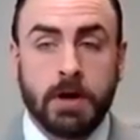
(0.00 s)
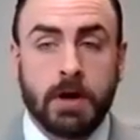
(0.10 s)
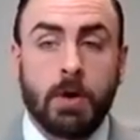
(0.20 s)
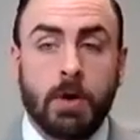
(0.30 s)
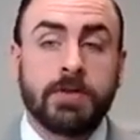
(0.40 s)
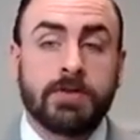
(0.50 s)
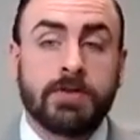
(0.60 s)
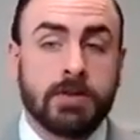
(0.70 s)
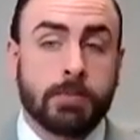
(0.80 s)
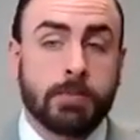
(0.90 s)
oh, this is
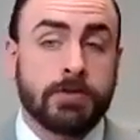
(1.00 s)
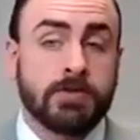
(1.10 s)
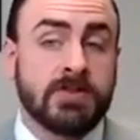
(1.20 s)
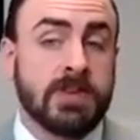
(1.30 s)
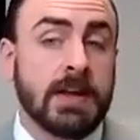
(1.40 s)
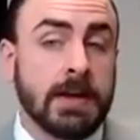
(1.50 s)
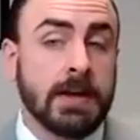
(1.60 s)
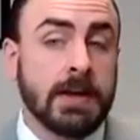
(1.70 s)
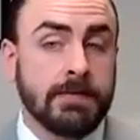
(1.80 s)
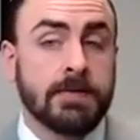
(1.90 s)
the
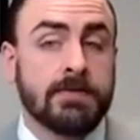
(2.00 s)
perceived